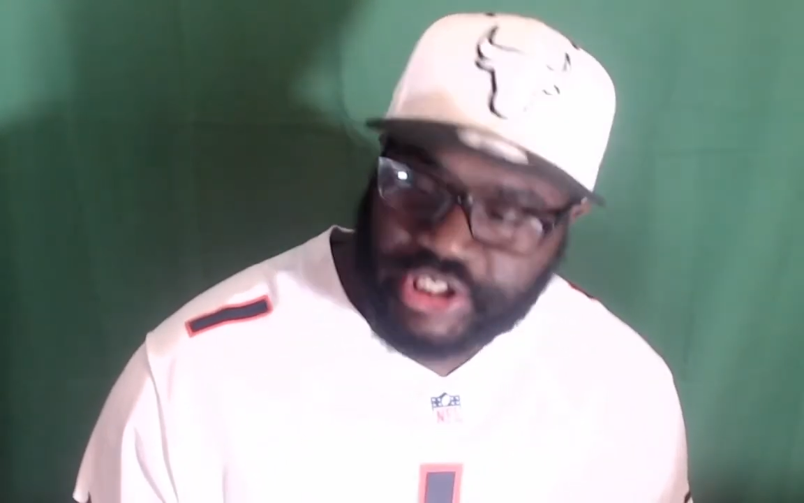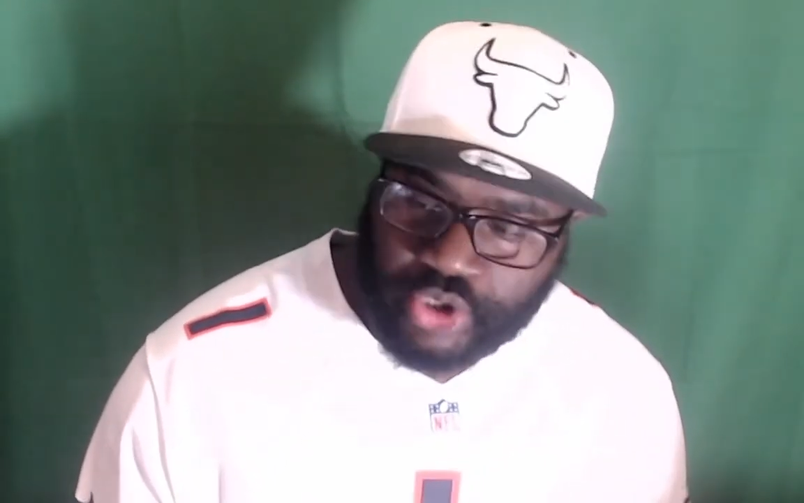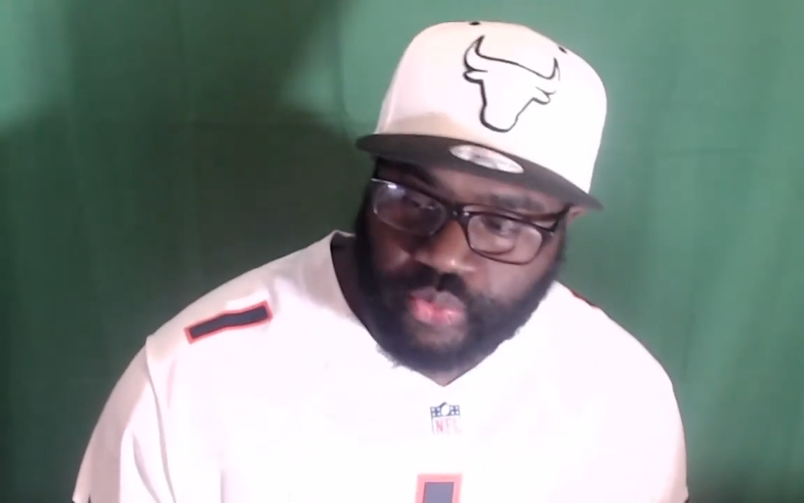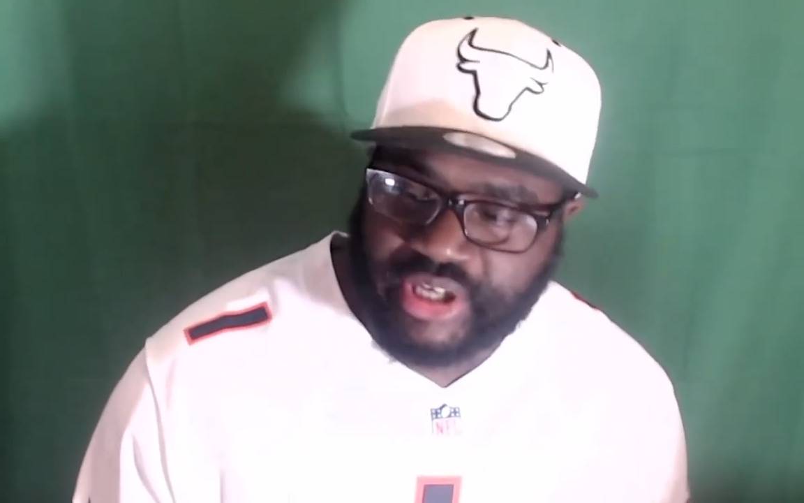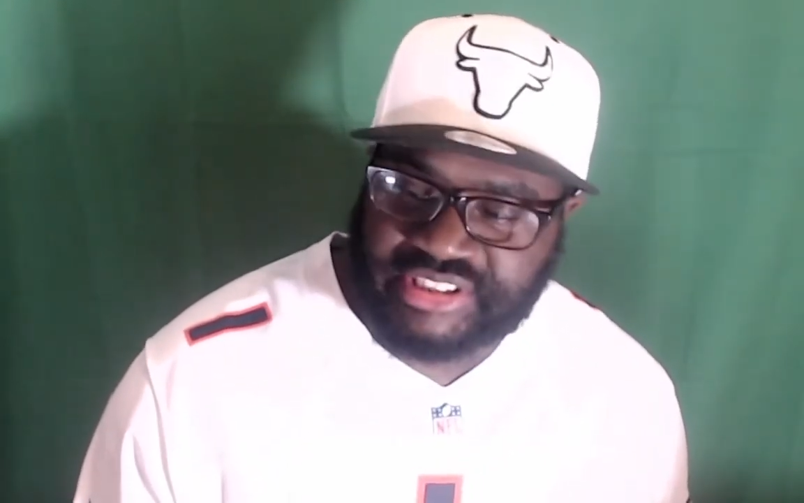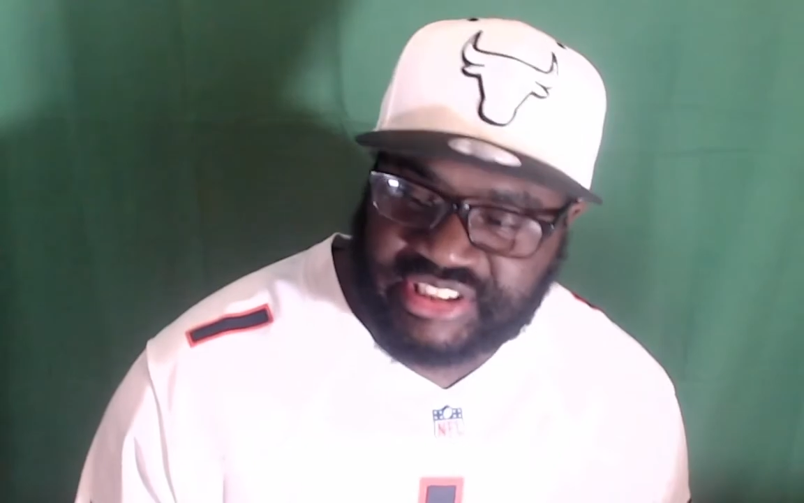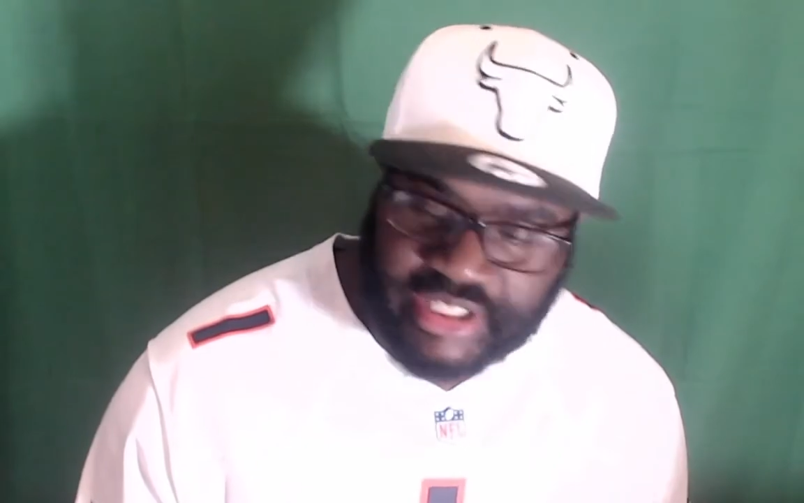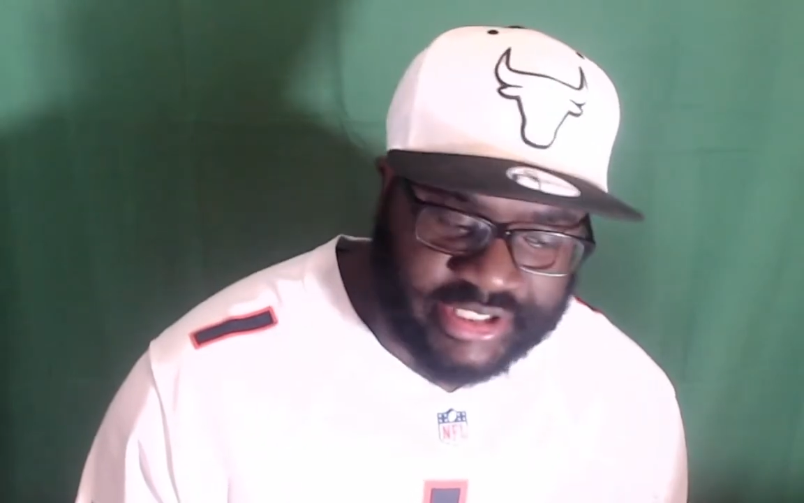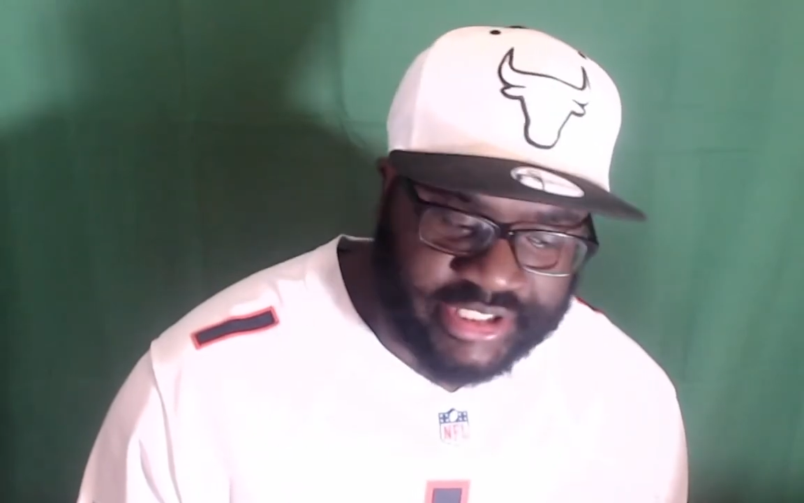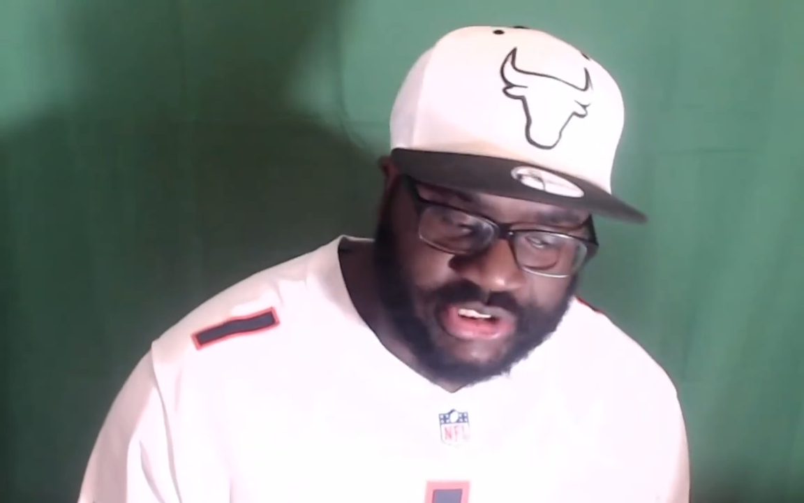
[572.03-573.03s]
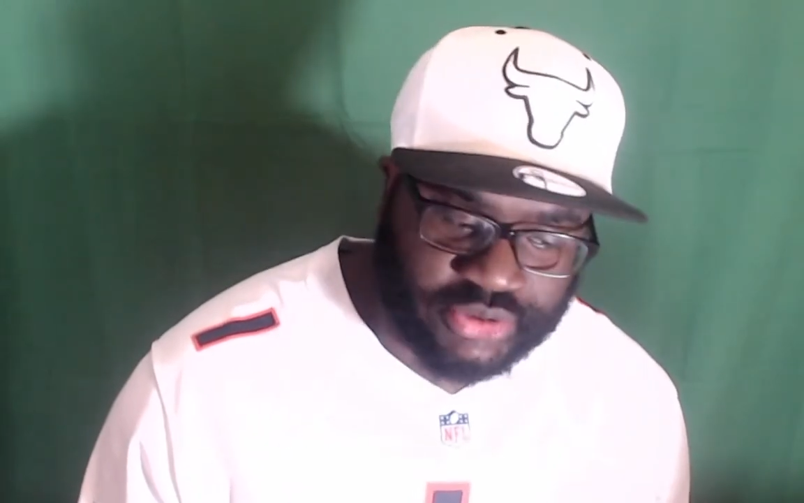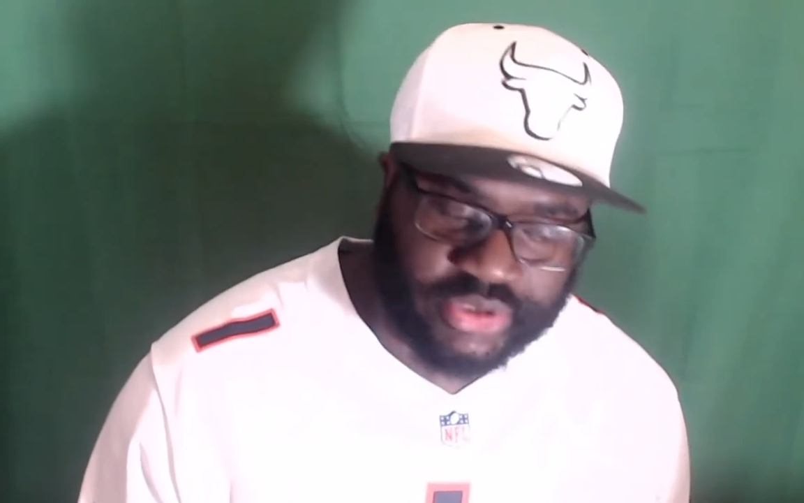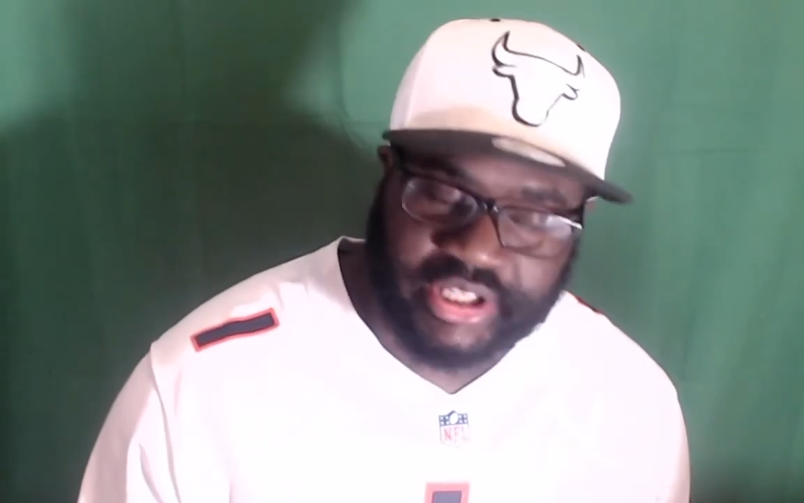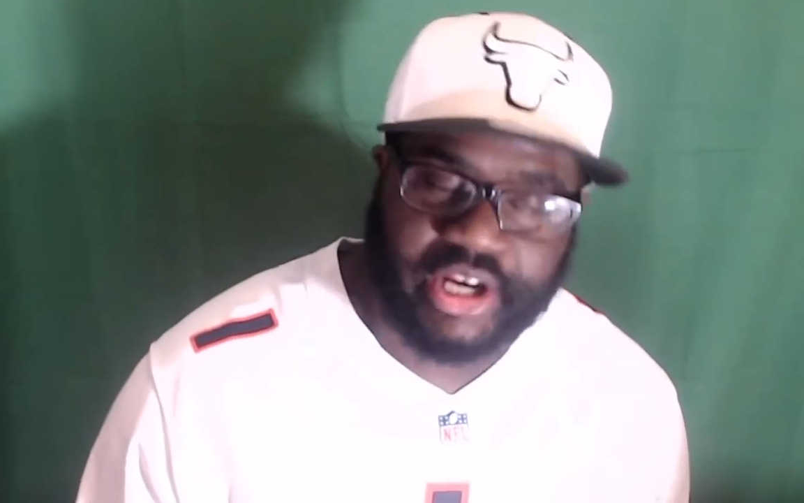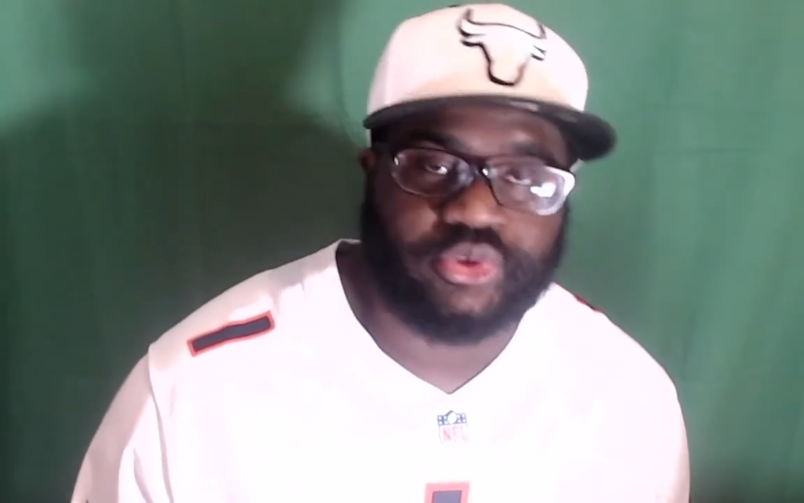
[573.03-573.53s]
There was nothing to.
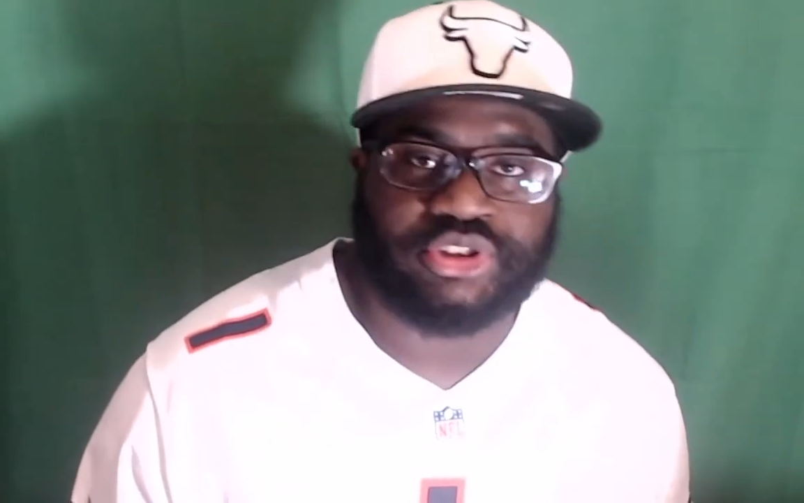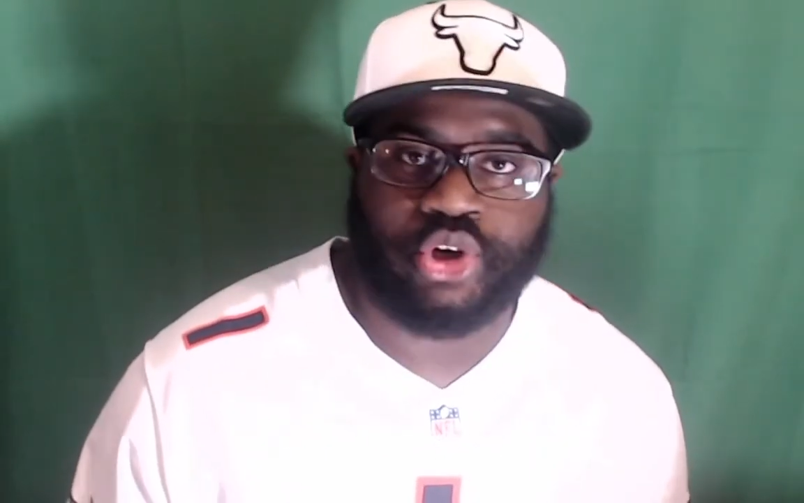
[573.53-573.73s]
There was